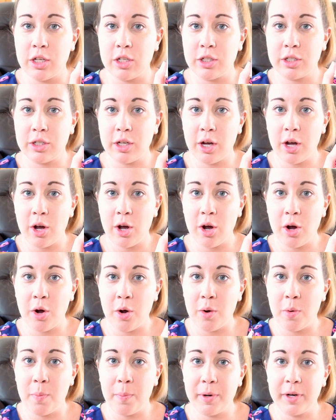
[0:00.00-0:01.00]

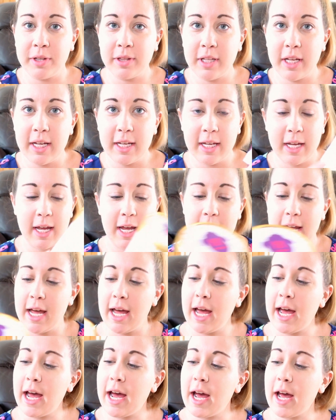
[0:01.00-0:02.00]
So birthday cake
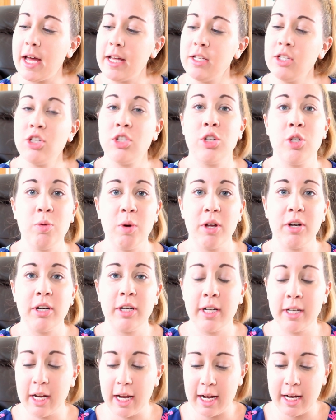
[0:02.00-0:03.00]
has two
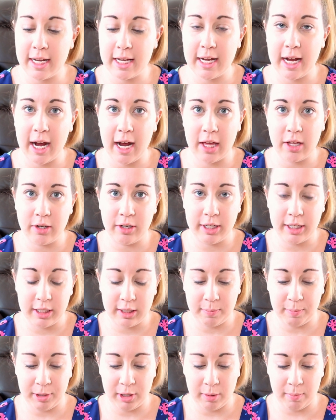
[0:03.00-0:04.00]
hundred eighty calories
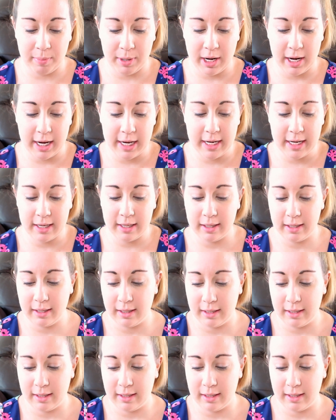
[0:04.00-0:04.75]
per pint.